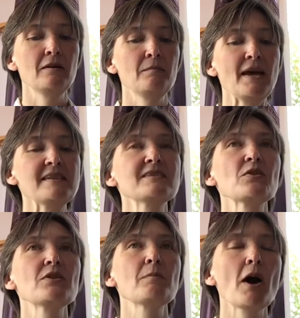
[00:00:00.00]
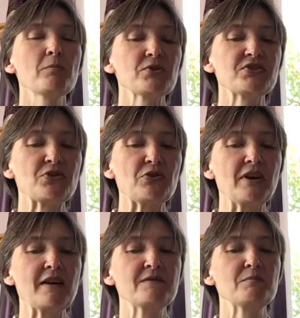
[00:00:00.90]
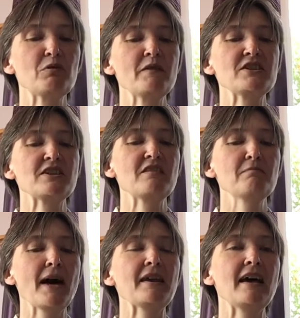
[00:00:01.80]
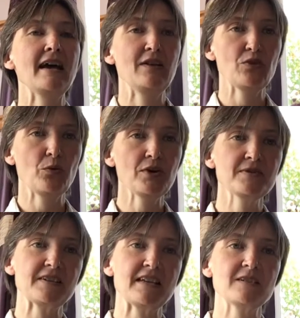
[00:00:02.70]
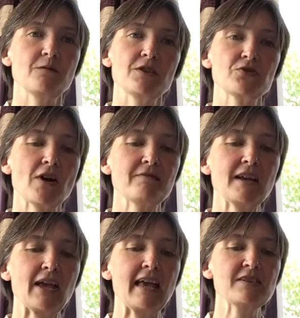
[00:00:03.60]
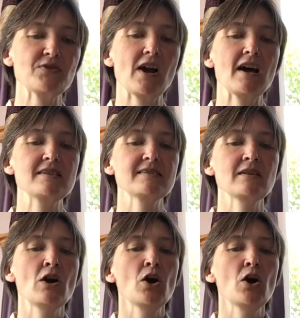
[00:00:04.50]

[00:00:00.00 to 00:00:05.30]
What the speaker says: Based on the Bible story of the provision of manna in the wilderness for the travelling Israelites,